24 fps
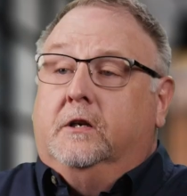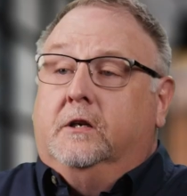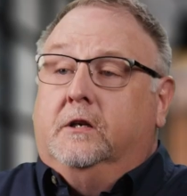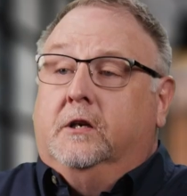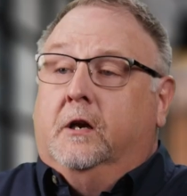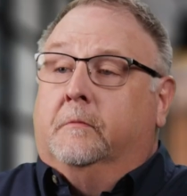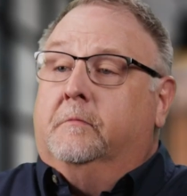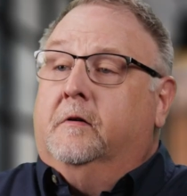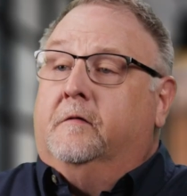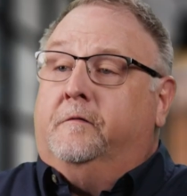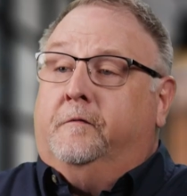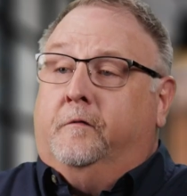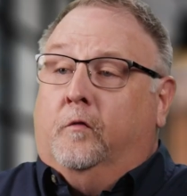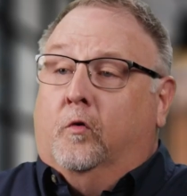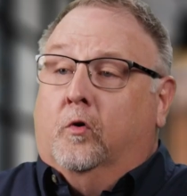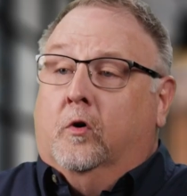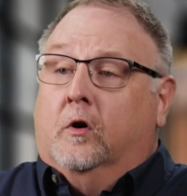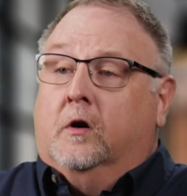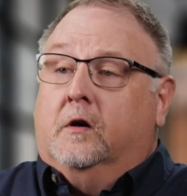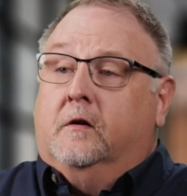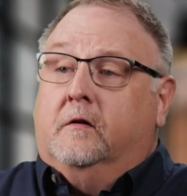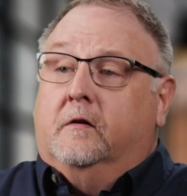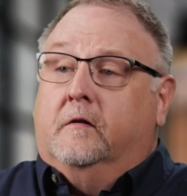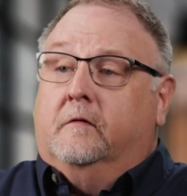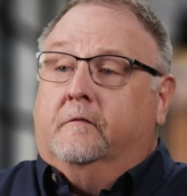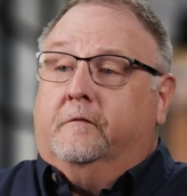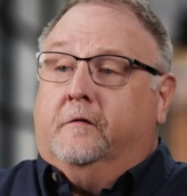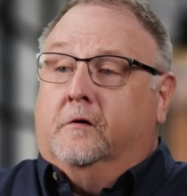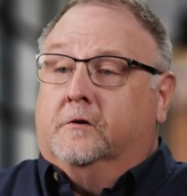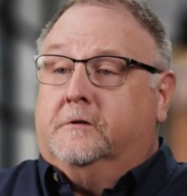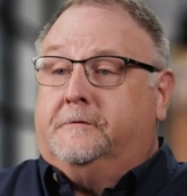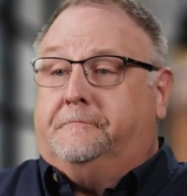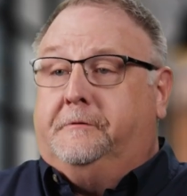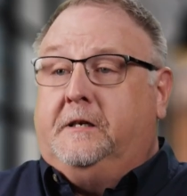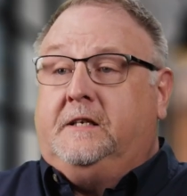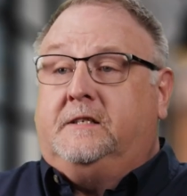Number 4,
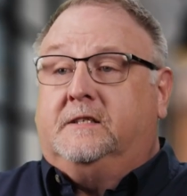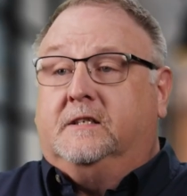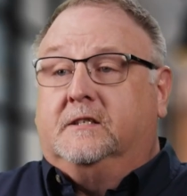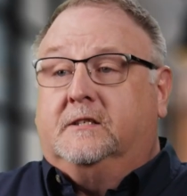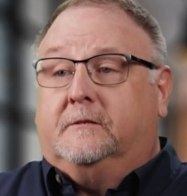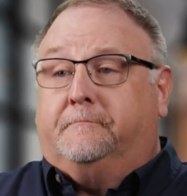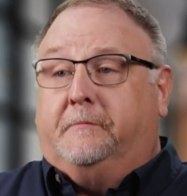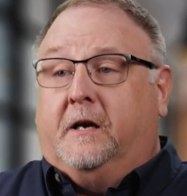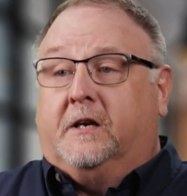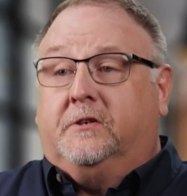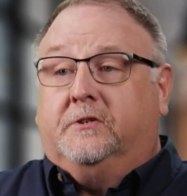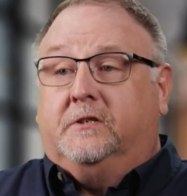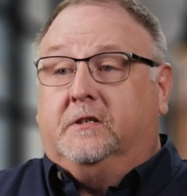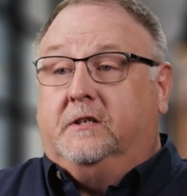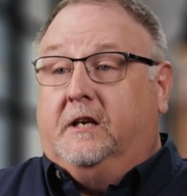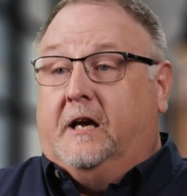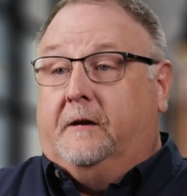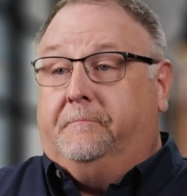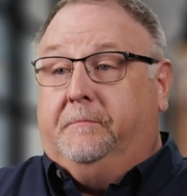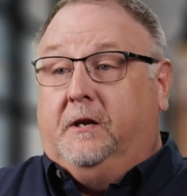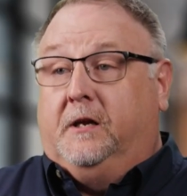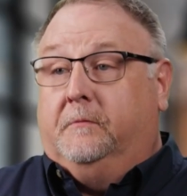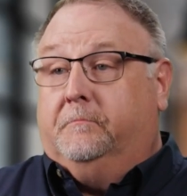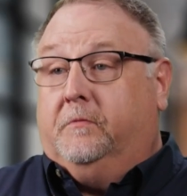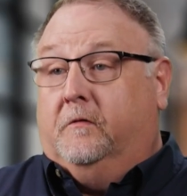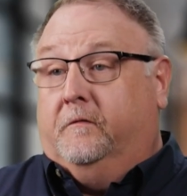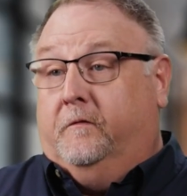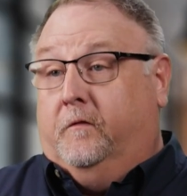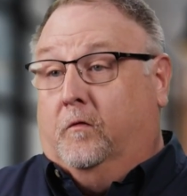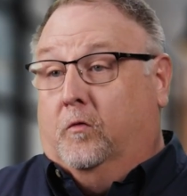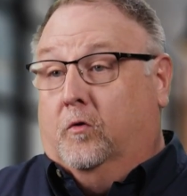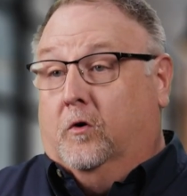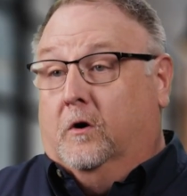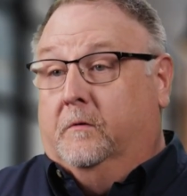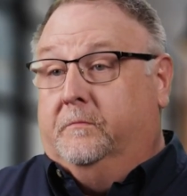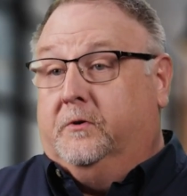first piece inspection not being
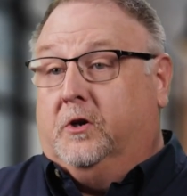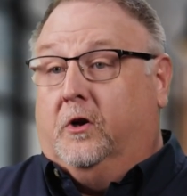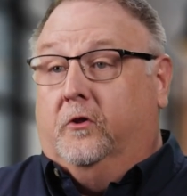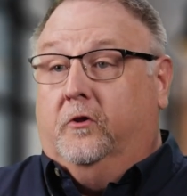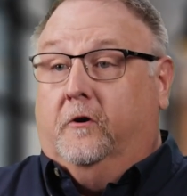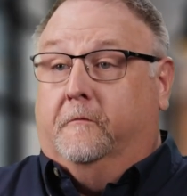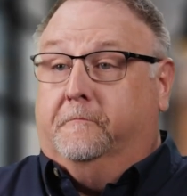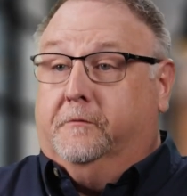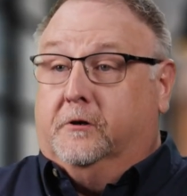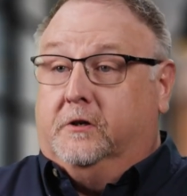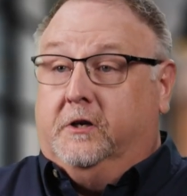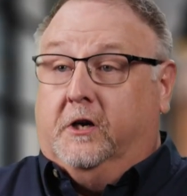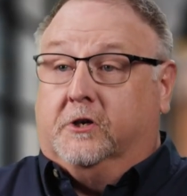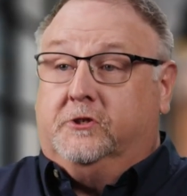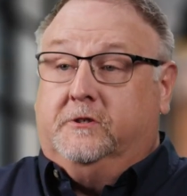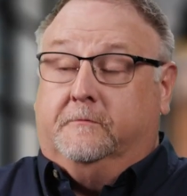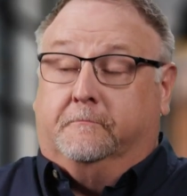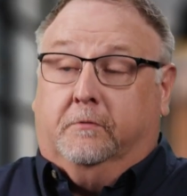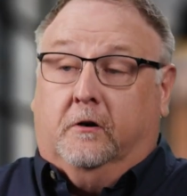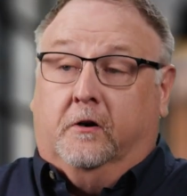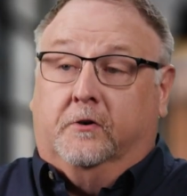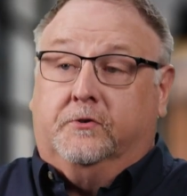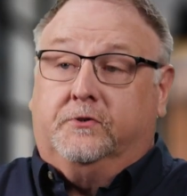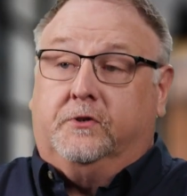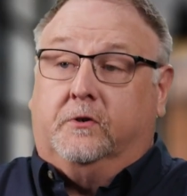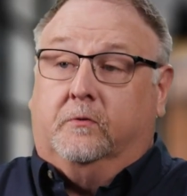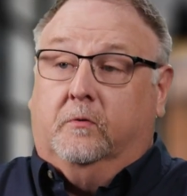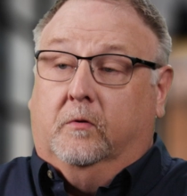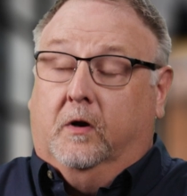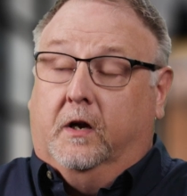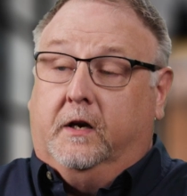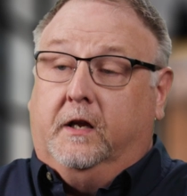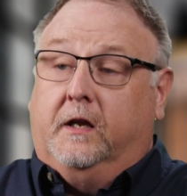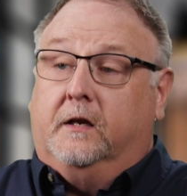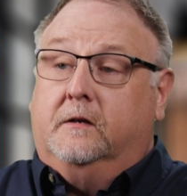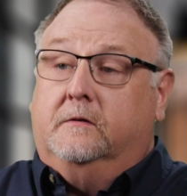performed although production parts are
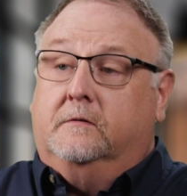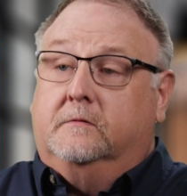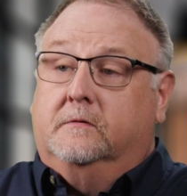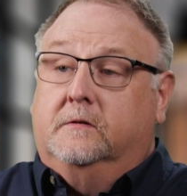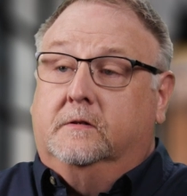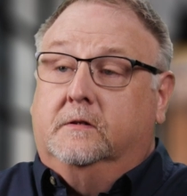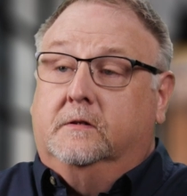running.